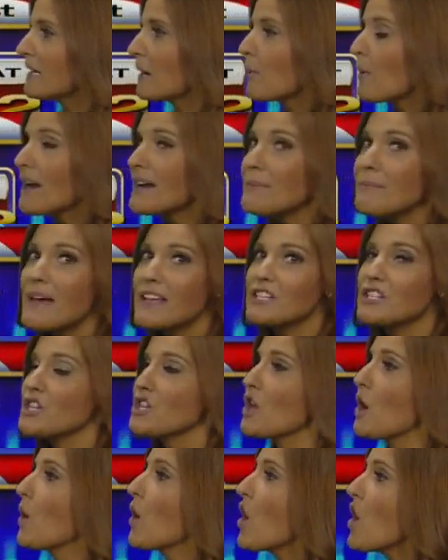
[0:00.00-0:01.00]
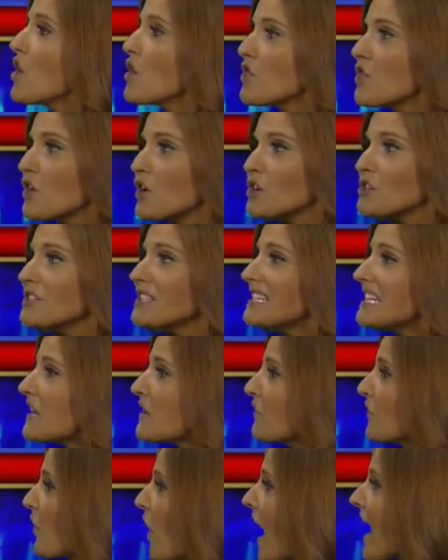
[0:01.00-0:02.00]
I want to mention though, Thursday,
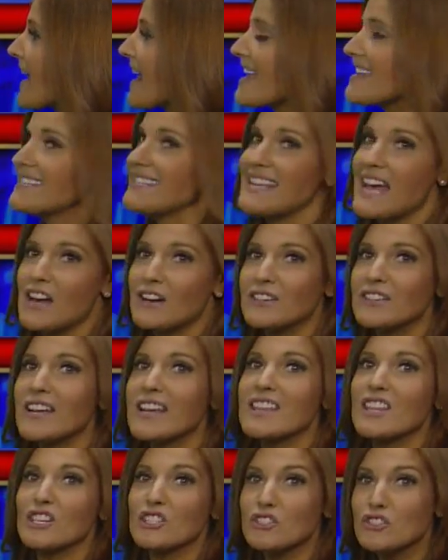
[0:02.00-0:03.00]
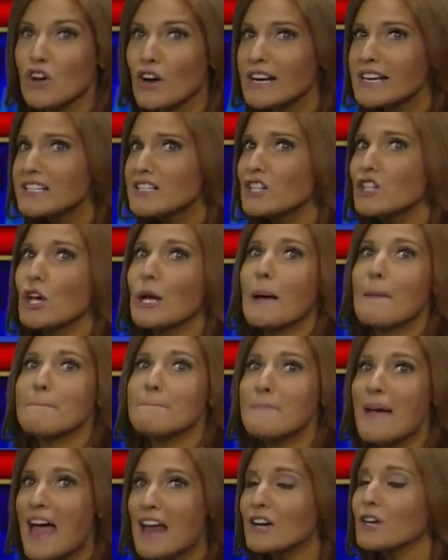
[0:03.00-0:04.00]
Friday, and Saturday, they're starting to look
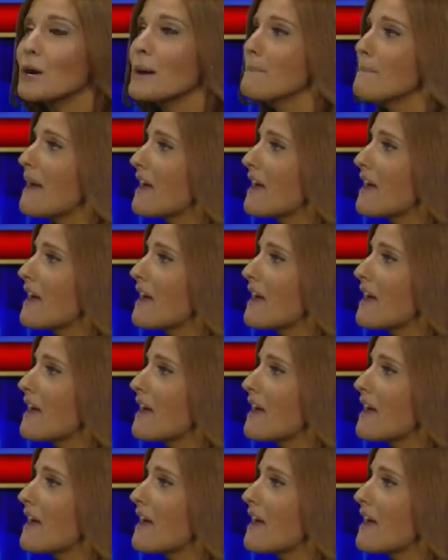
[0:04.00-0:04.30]
better and